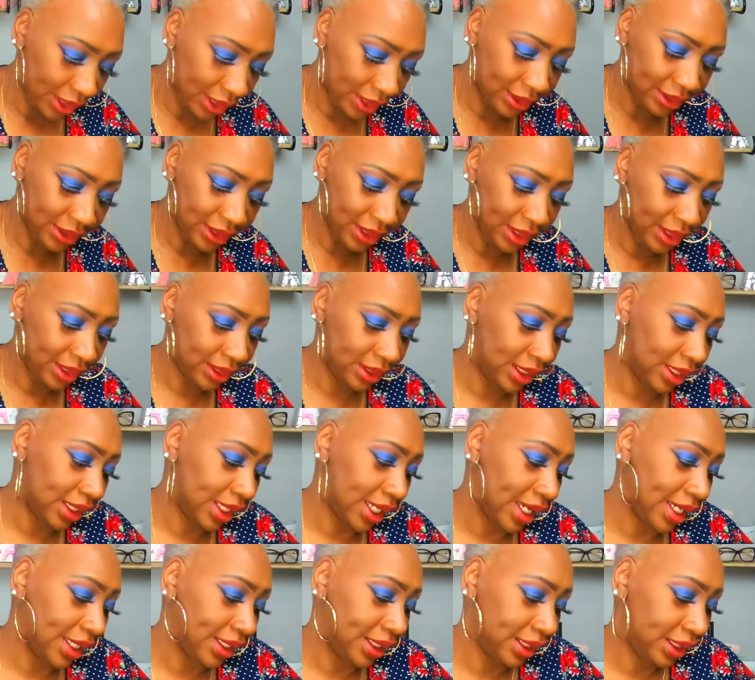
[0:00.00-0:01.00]
And then
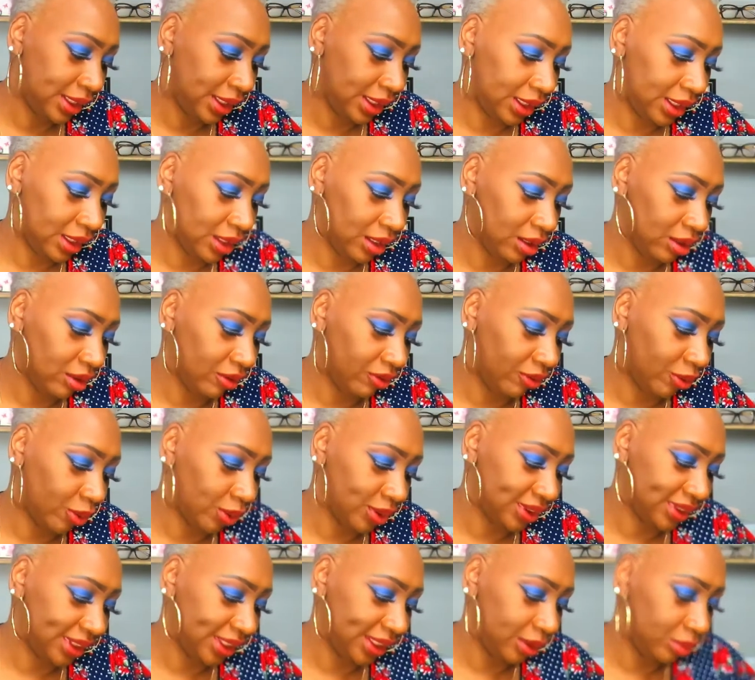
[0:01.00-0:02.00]
they got here
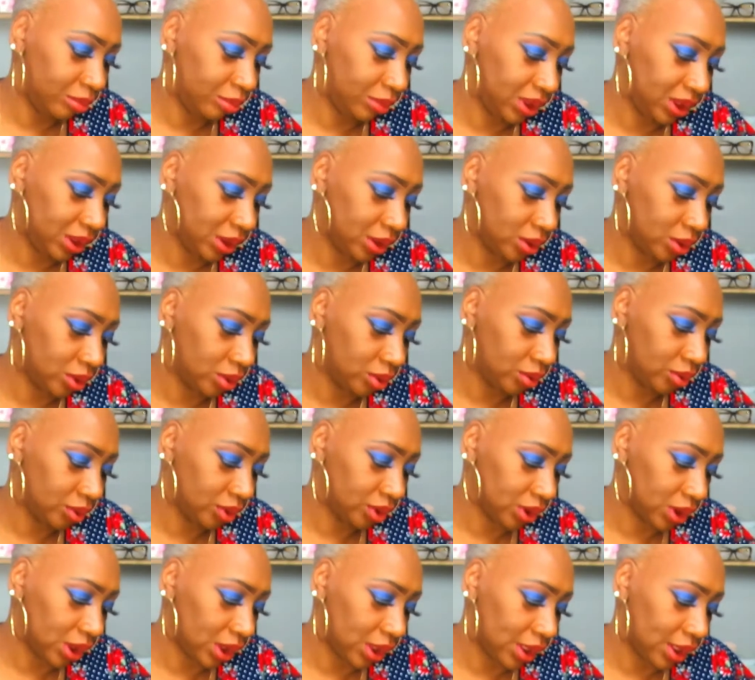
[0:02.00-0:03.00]
14
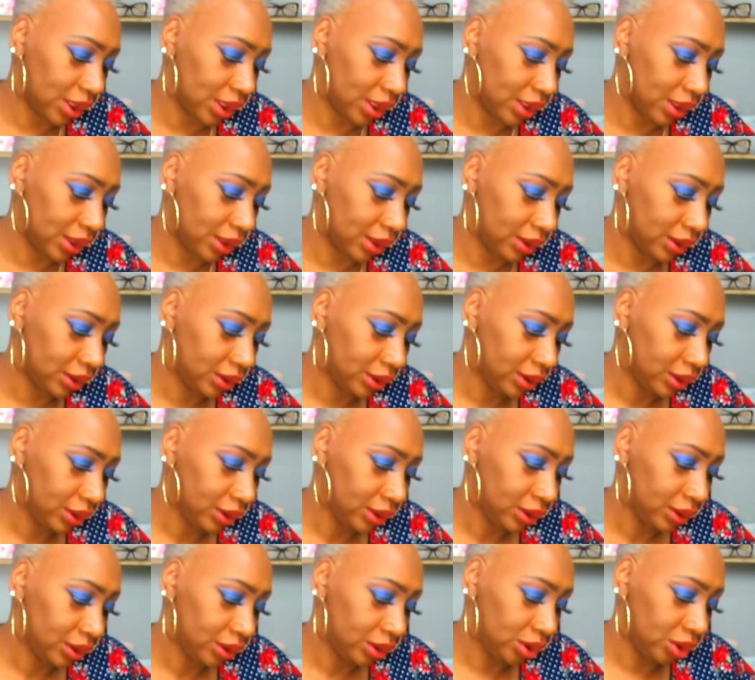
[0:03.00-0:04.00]
meals.
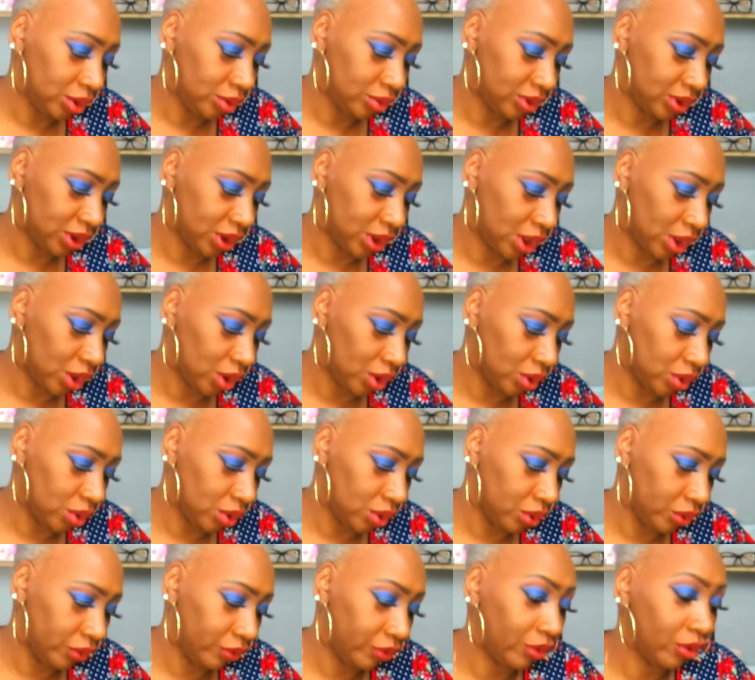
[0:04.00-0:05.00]
Use the
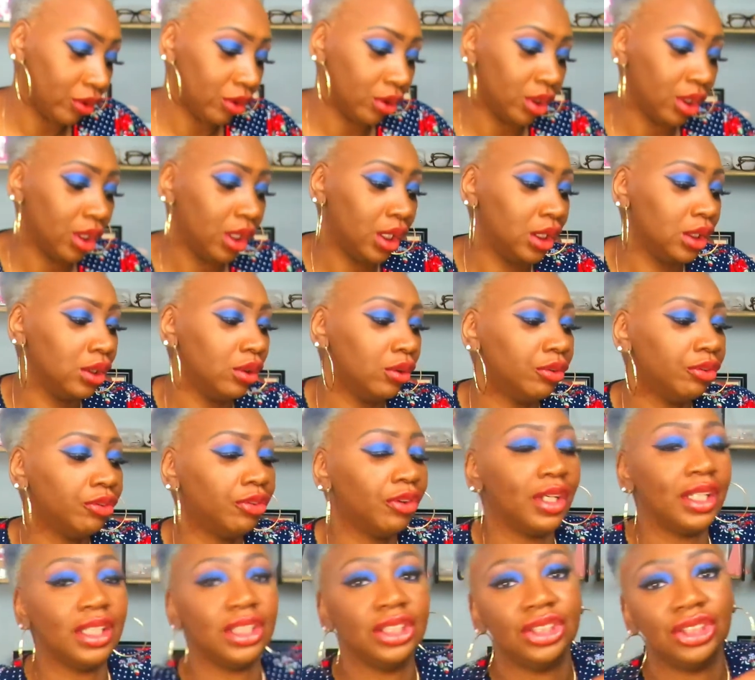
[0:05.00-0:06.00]
code for
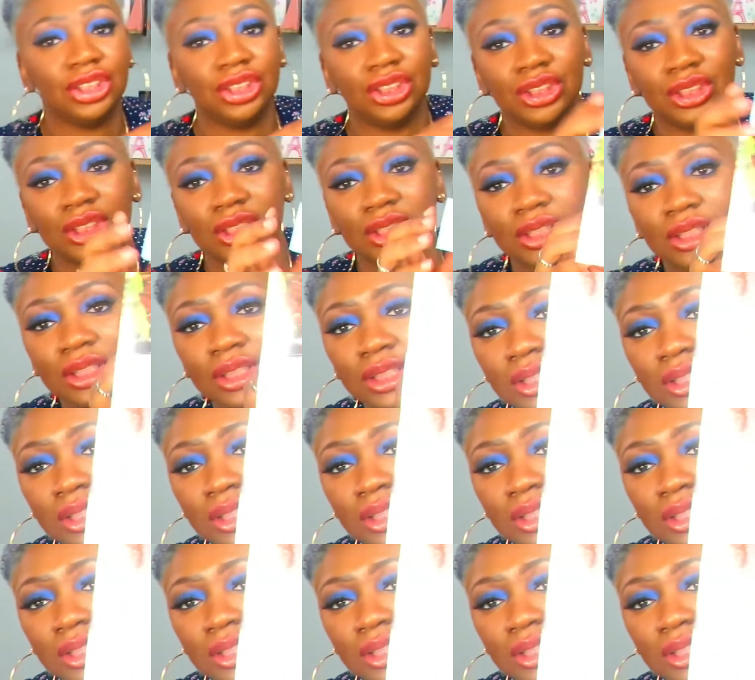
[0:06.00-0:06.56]
HelloFresh.